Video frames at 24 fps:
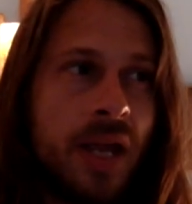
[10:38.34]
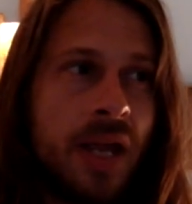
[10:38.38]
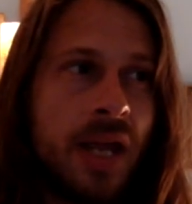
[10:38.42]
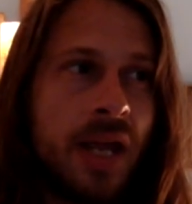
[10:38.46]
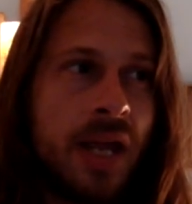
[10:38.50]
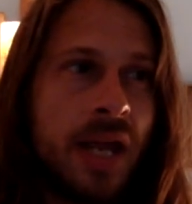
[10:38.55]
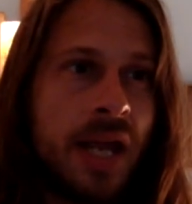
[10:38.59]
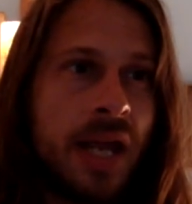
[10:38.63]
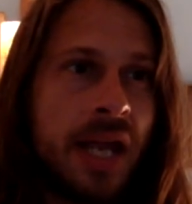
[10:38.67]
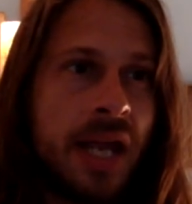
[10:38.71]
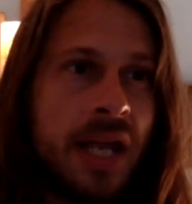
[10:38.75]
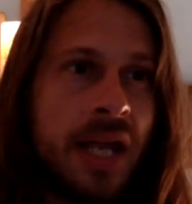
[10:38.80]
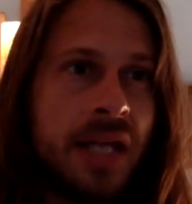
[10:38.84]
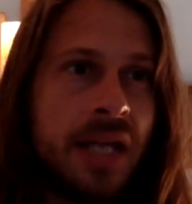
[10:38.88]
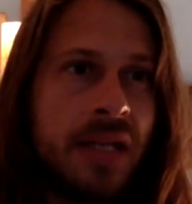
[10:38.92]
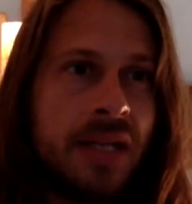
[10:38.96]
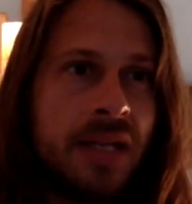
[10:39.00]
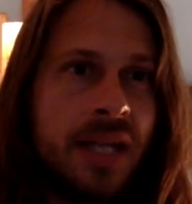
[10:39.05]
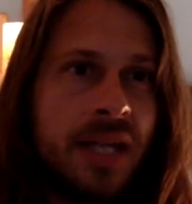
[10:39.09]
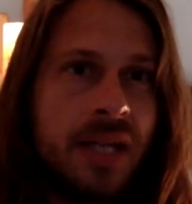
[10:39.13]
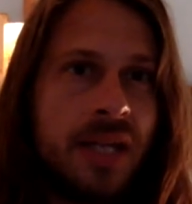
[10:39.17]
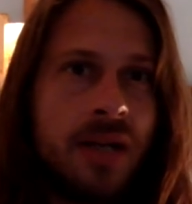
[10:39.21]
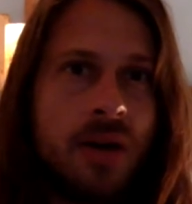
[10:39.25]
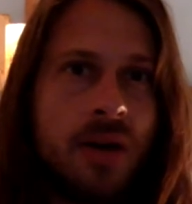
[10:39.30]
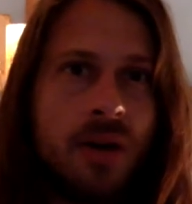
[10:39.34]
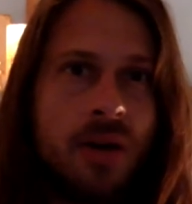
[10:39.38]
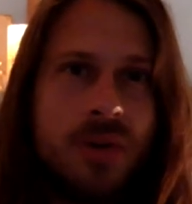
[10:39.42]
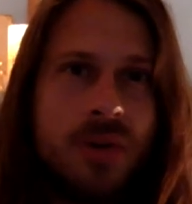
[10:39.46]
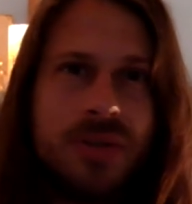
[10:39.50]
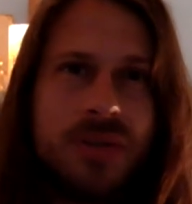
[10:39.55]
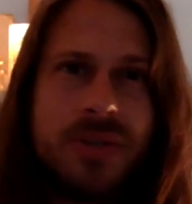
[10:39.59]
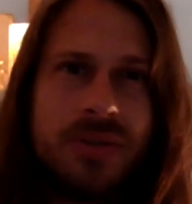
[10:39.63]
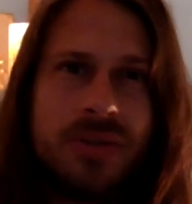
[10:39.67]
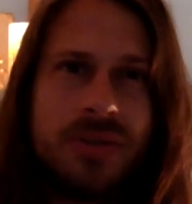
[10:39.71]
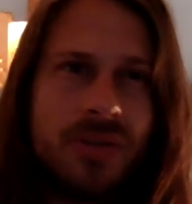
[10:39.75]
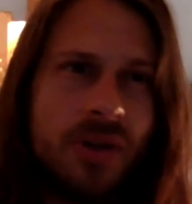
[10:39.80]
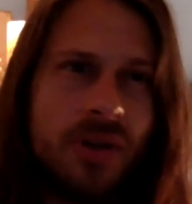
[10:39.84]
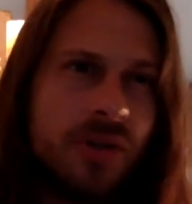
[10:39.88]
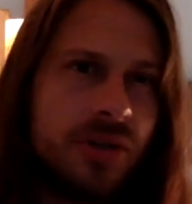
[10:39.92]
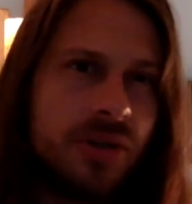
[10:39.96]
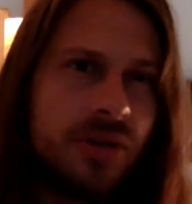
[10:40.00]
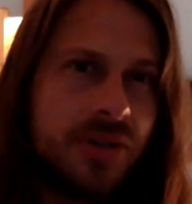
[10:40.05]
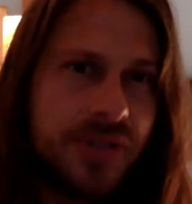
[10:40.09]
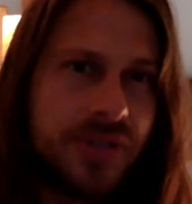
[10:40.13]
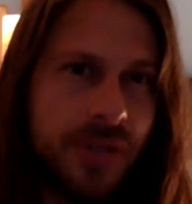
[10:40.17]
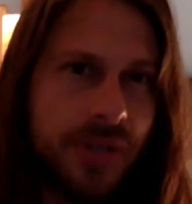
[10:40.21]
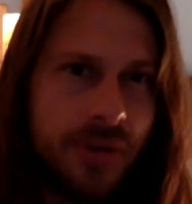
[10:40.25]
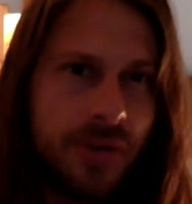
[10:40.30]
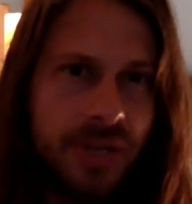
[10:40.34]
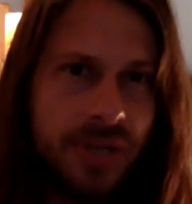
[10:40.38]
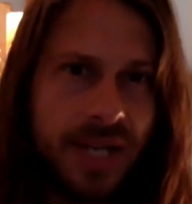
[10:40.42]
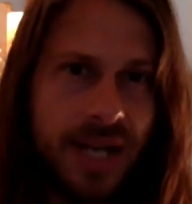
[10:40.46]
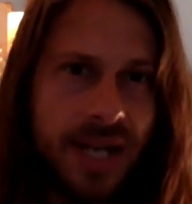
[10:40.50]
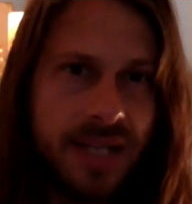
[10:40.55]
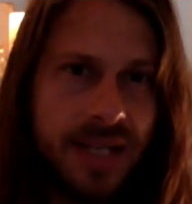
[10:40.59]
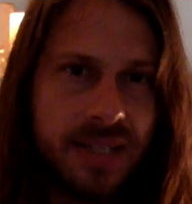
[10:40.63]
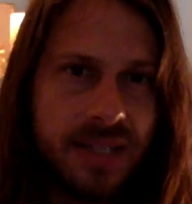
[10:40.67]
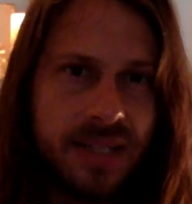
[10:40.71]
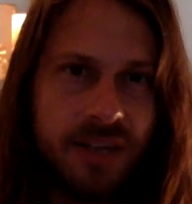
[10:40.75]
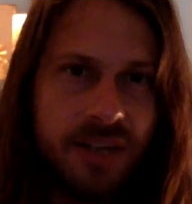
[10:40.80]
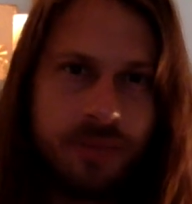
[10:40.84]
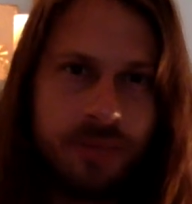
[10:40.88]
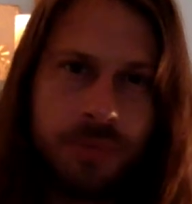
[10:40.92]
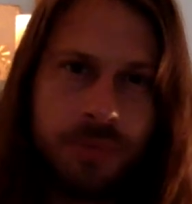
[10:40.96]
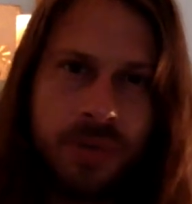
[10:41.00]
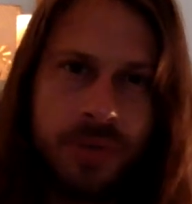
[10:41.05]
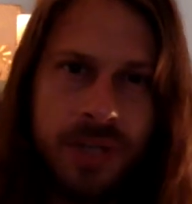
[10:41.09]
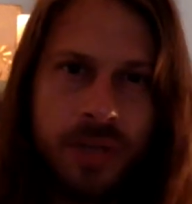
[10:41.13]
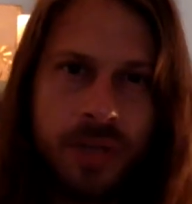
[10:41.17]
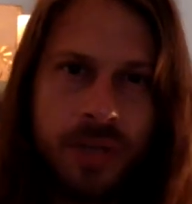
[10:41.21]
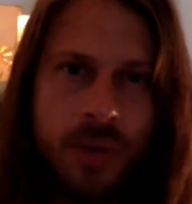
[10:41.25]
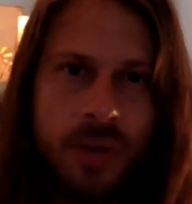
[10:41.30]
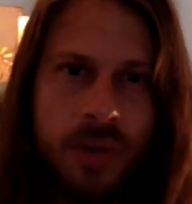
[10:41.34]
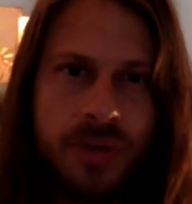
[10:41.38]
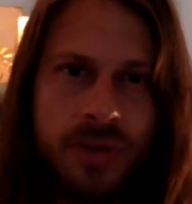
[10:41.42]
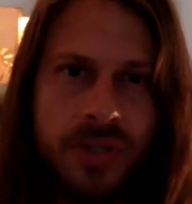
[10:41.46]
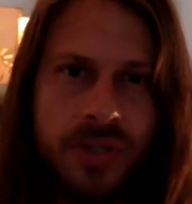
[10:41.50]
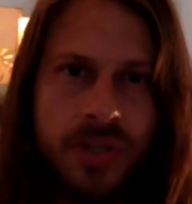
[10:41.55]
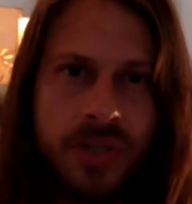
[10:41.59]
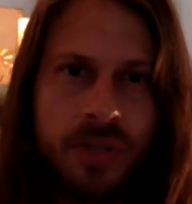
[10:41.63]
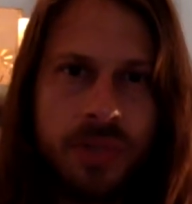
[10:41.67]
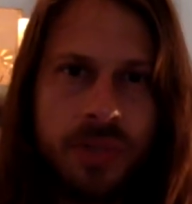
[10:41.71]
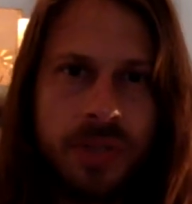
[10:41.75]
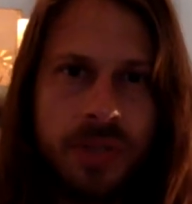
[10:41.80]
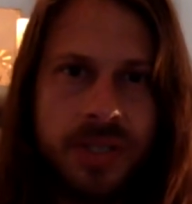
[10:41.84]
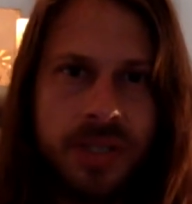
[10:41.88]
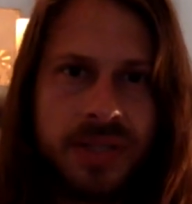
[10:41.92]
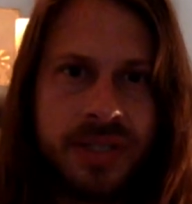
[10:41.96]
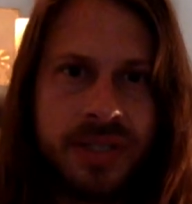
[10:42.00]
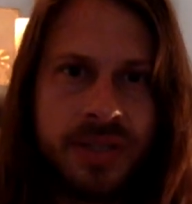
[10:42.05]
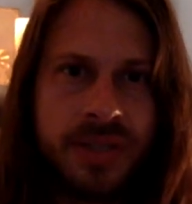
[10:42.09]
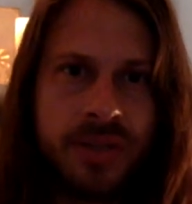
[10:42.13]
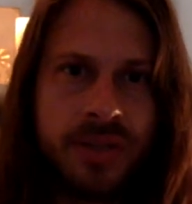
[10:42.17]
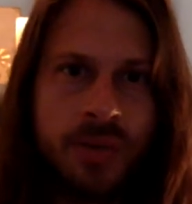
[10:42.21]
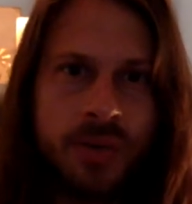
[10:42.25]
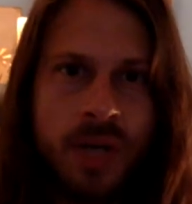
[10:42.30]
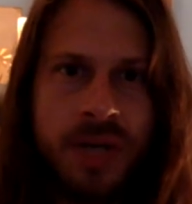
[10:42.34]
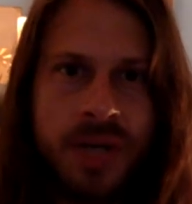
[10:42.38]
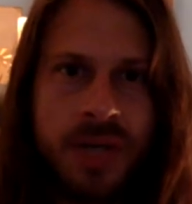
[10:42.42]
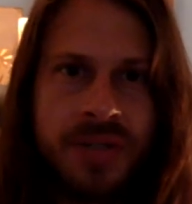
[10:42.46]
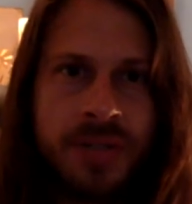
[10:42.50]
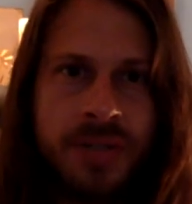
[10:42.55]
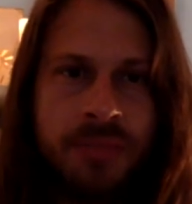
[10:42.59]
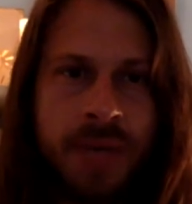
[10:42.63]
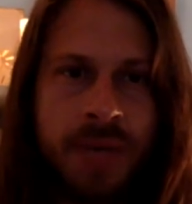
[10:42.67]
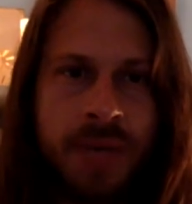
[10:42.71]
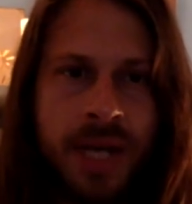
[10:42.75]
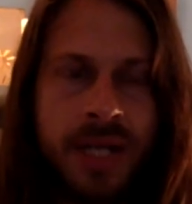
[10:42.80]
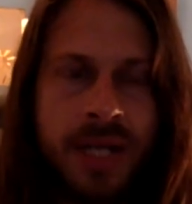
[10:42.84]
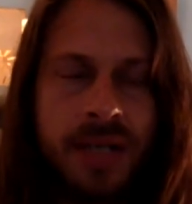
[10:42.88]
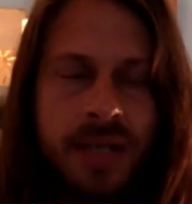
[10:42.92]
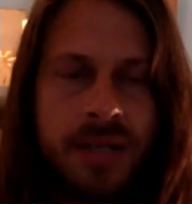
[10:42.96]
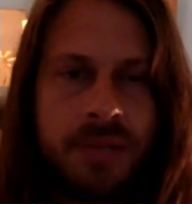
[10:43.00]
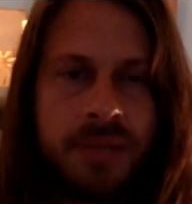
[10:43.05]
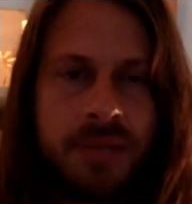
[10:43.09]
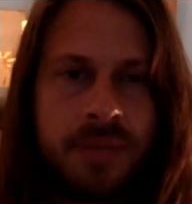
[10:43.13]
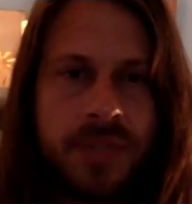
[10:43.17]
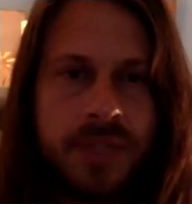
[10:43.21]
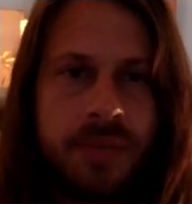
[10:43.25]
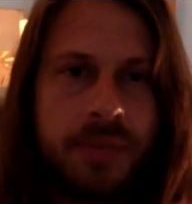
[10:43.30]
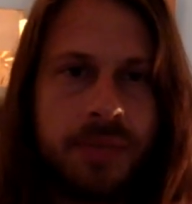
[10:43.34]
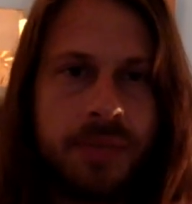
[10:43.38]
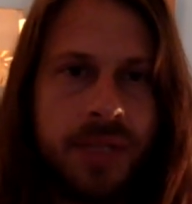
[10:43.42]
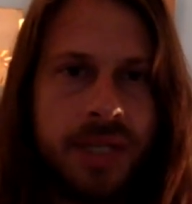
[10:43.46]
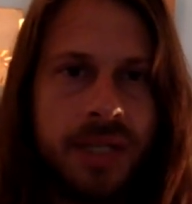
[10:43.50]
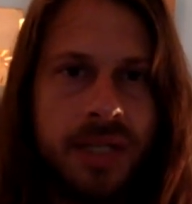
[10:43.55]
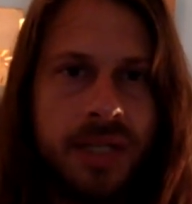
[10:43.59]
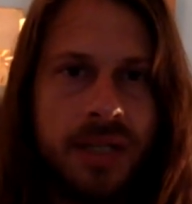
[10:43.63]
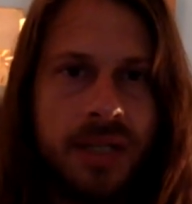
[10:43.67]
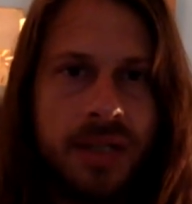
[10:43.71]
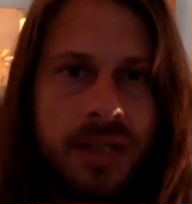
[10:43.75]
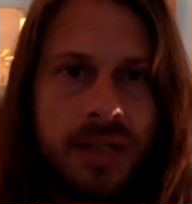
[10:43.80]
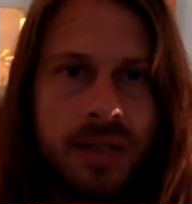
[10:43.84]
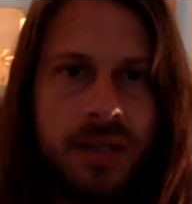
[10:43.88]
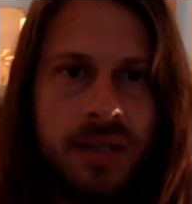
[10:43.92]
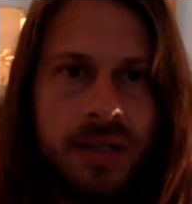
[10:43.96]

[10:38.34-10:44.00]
And then also know your zodiac stuff pretty well too, because otherwise you might just be